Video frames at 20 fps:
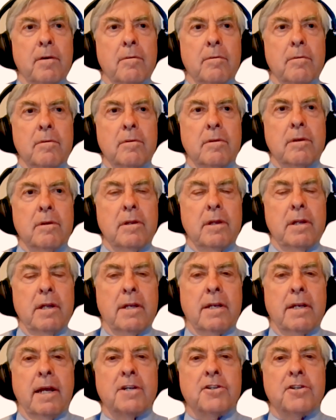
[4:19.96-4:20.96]
but the
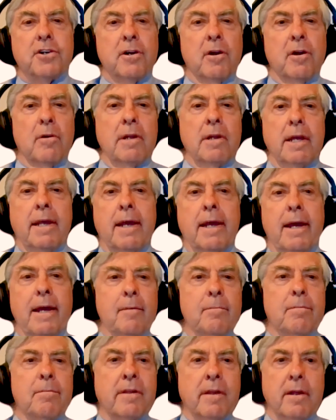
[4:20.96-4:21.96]
attention only
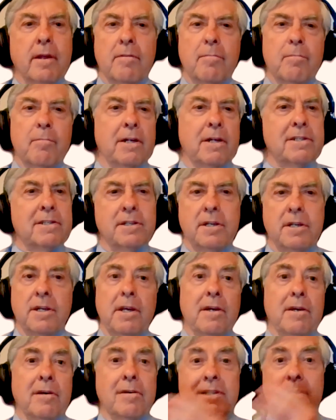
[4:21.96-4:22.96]
came six months, a
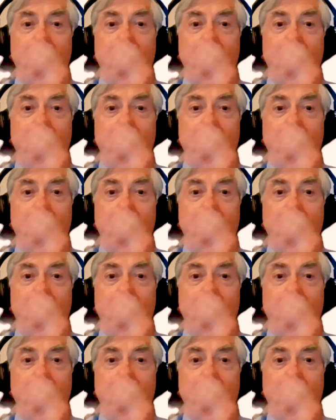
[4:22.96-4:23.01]
year,